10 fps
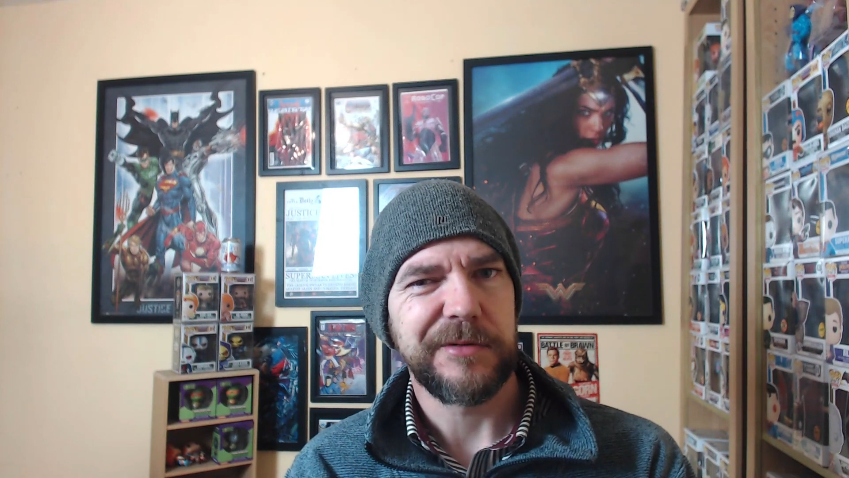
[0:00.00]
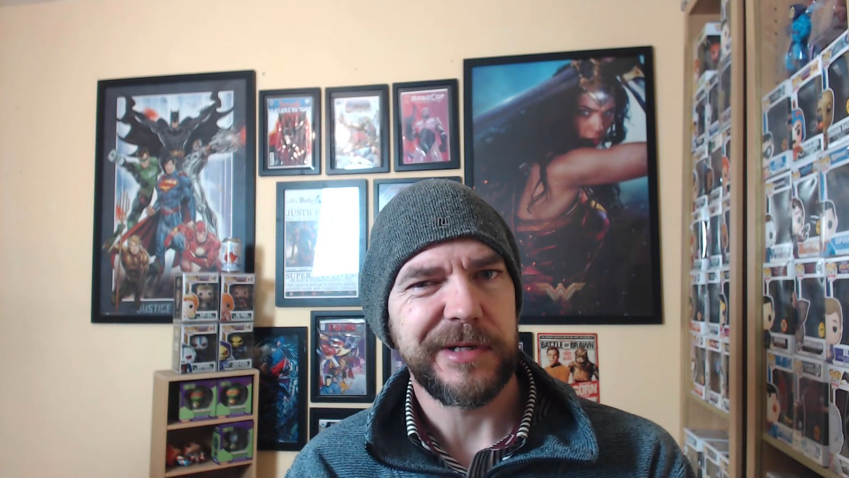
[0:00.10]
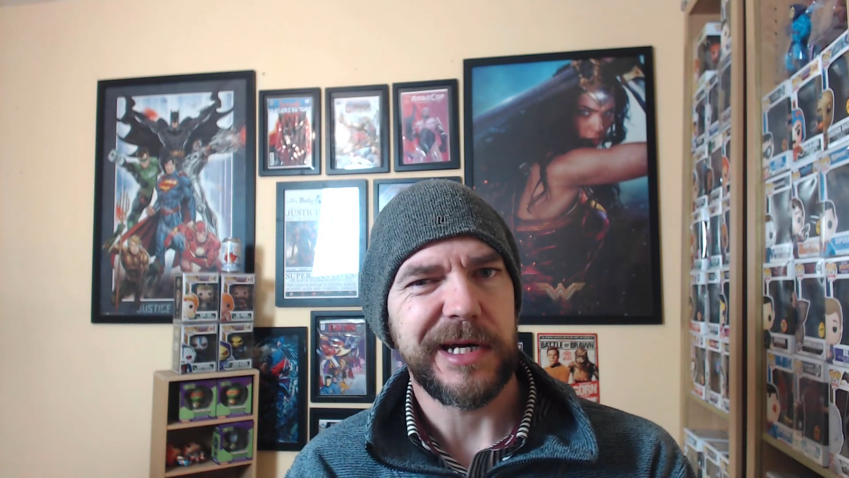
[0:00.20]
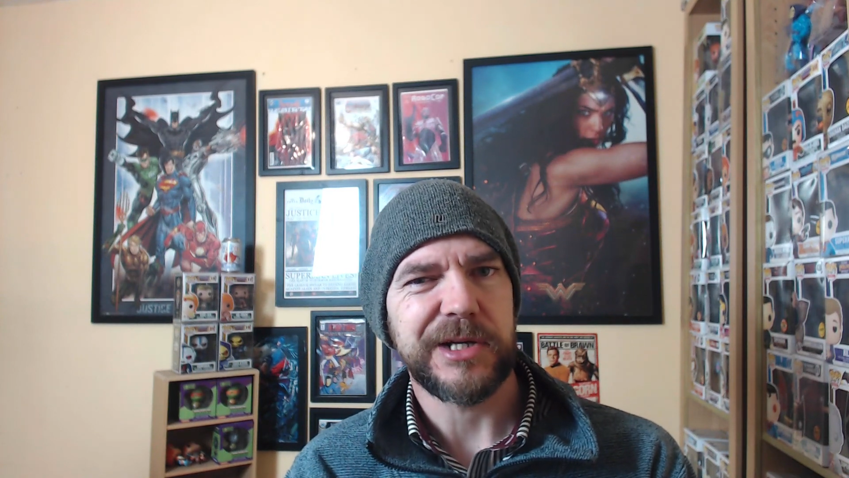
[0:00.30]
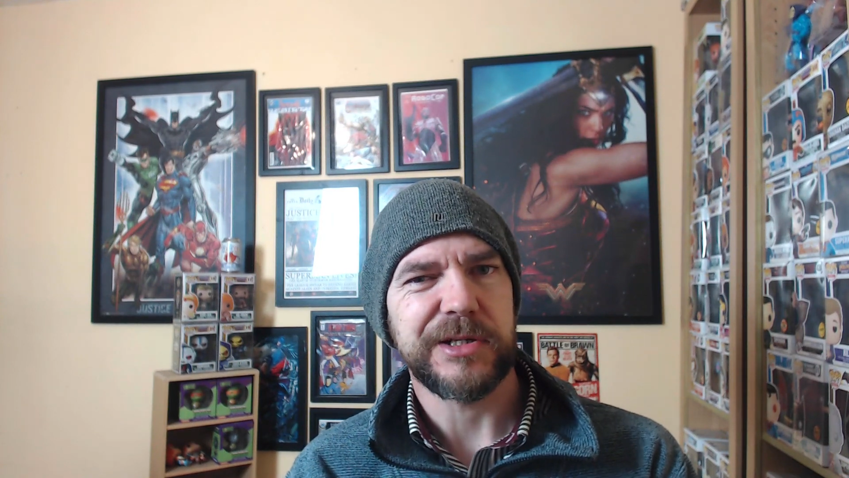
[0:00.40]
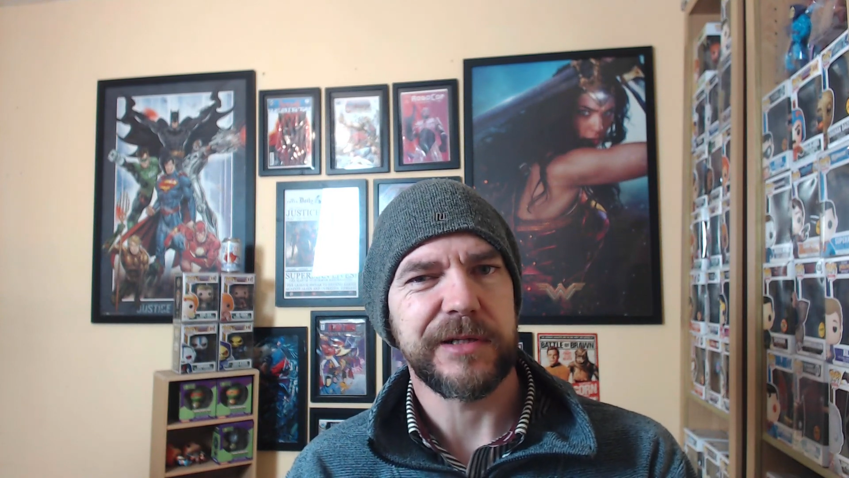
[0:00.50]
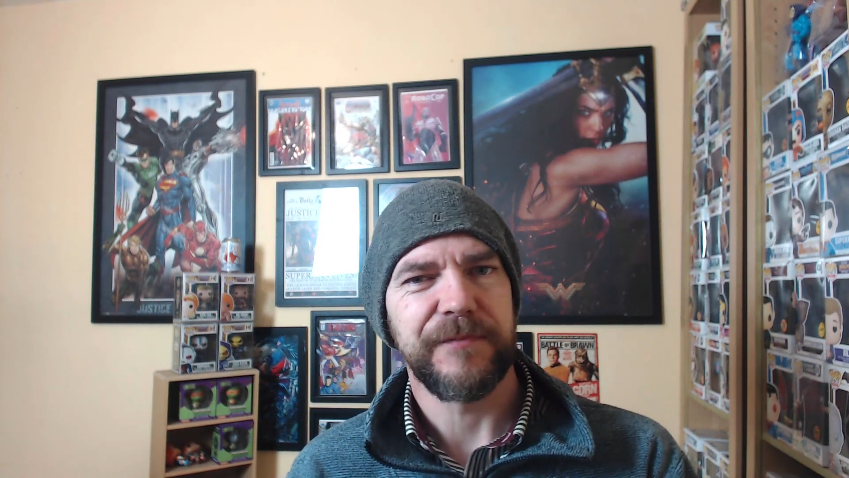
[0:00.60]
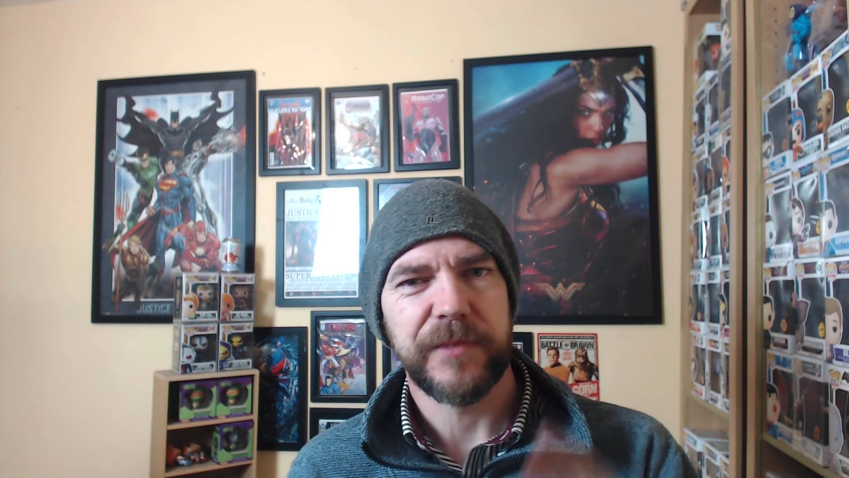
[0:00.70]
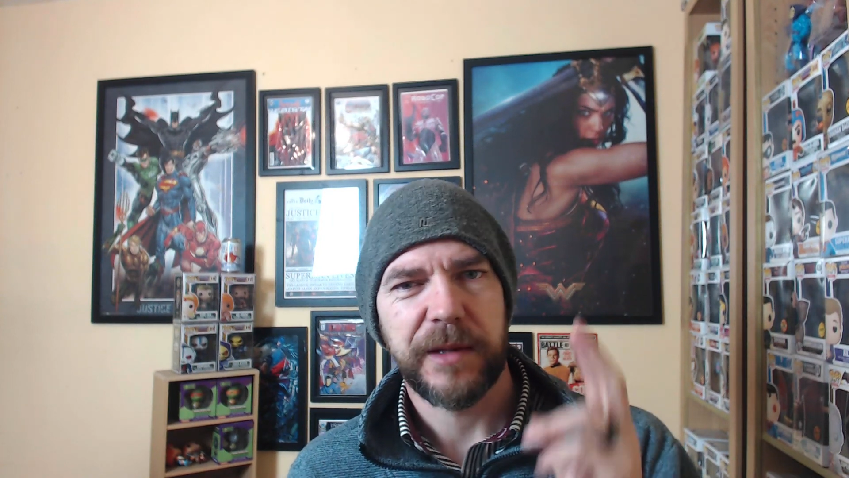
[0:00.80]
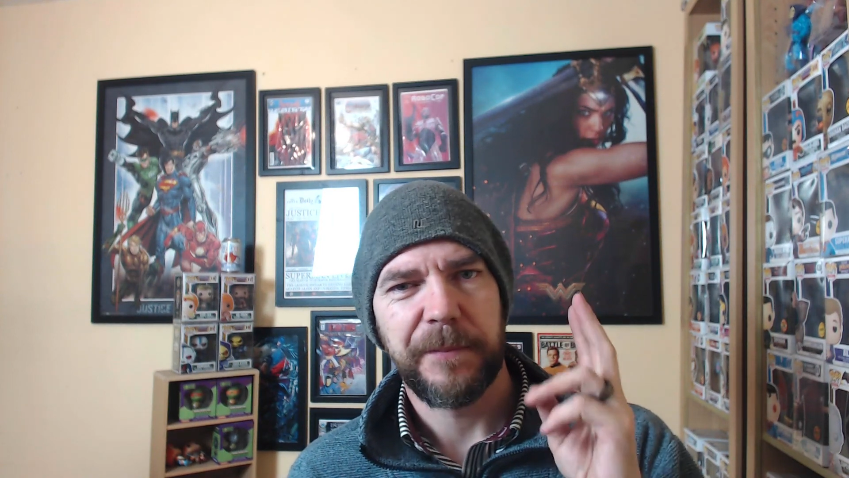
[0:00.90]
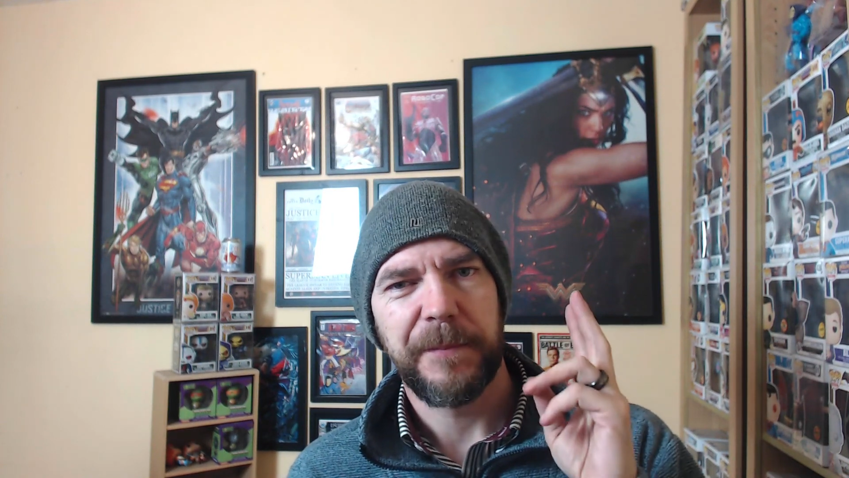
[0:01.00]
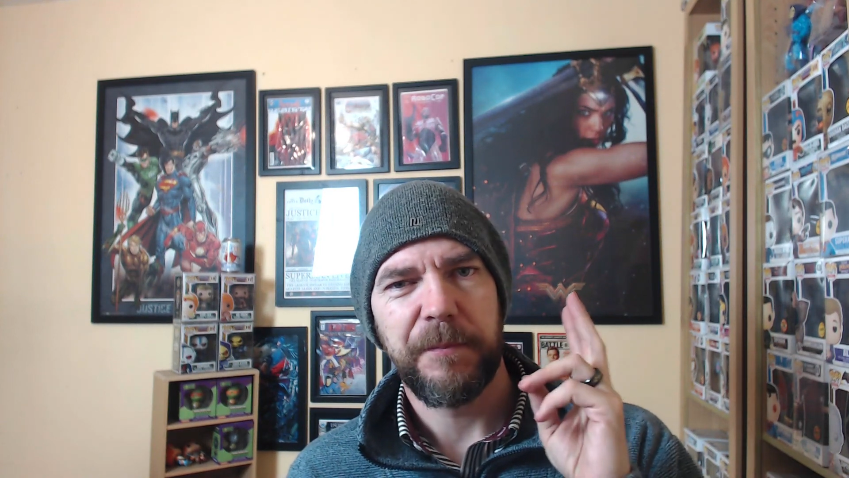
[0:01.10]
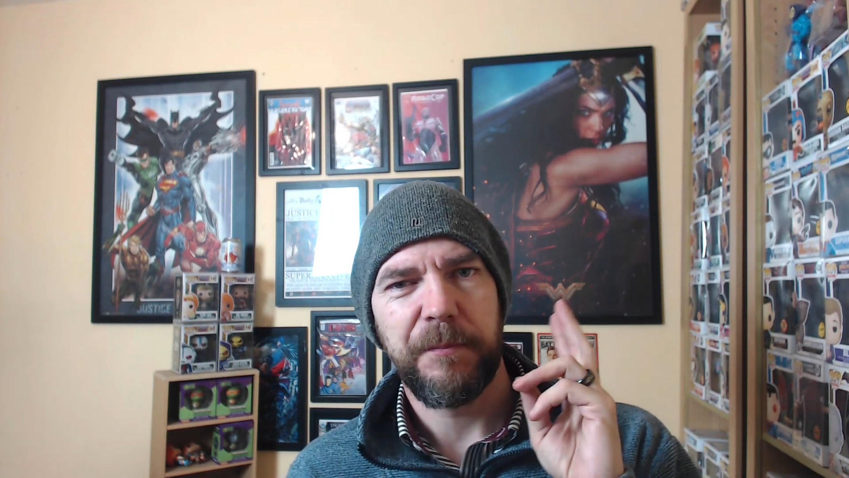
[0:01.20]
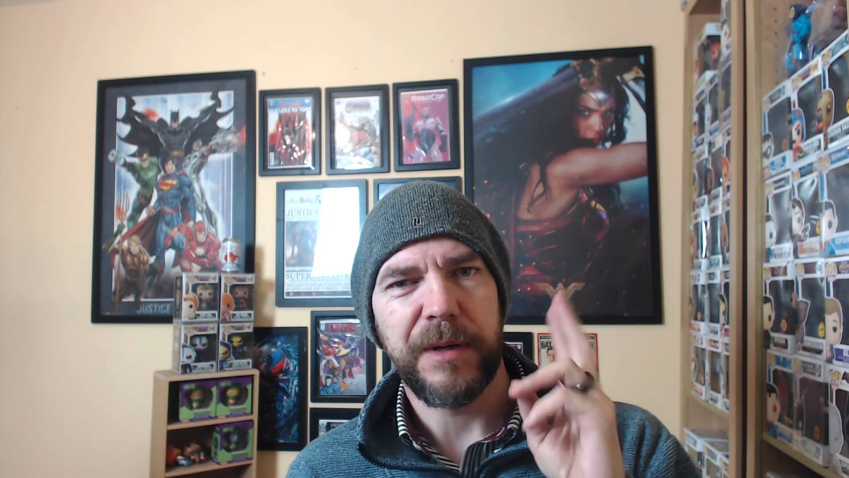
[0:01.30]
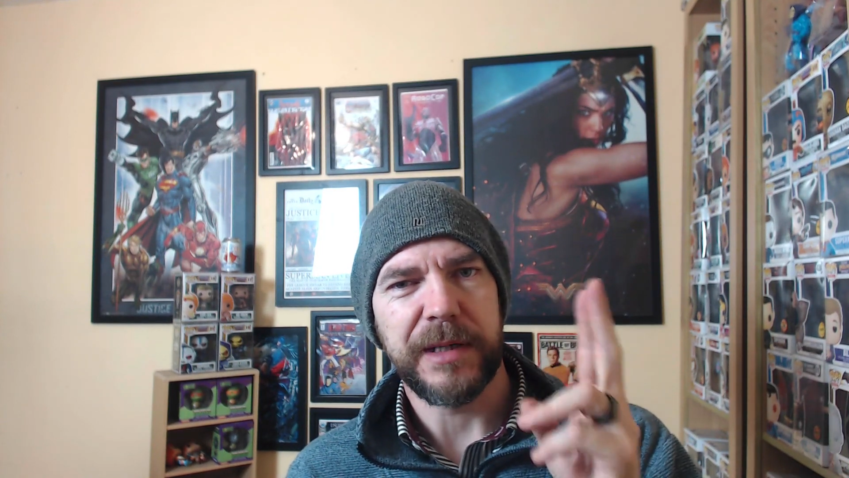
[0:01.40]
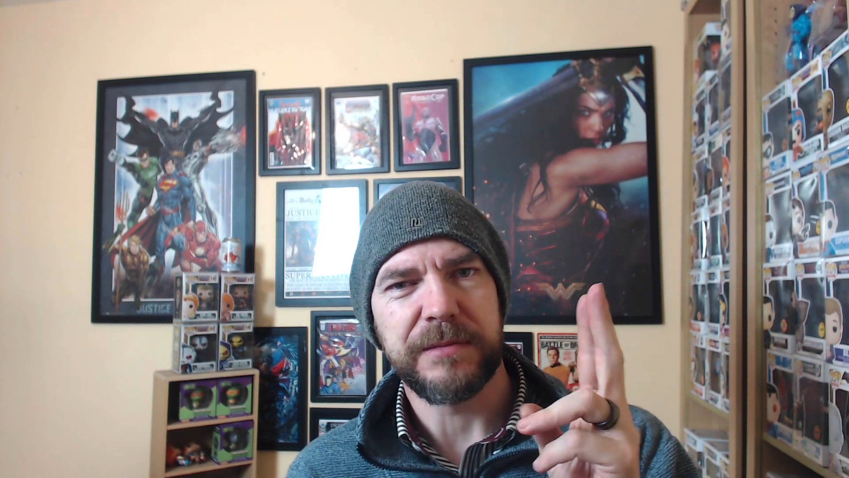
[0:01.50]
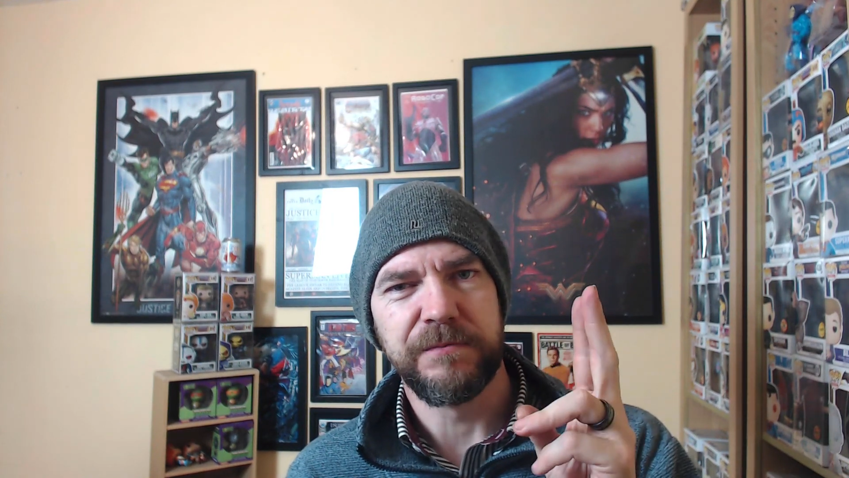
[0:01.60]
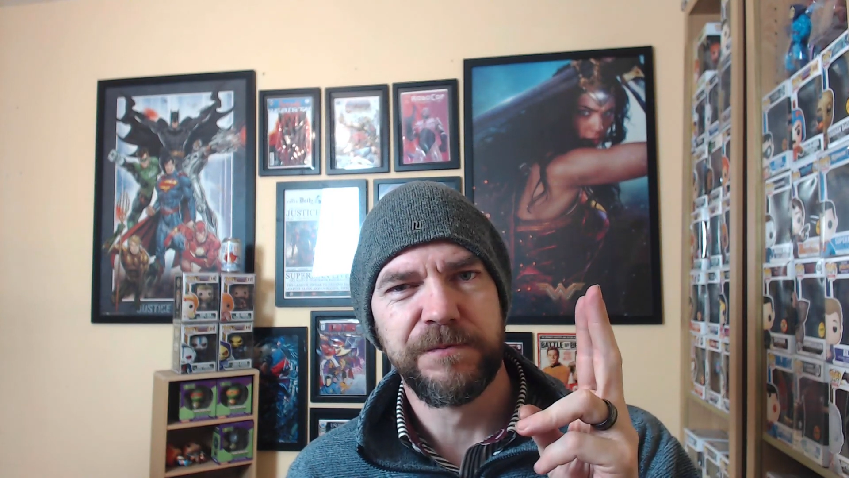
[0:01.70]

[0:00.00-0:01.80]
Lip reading: reaction. Bye.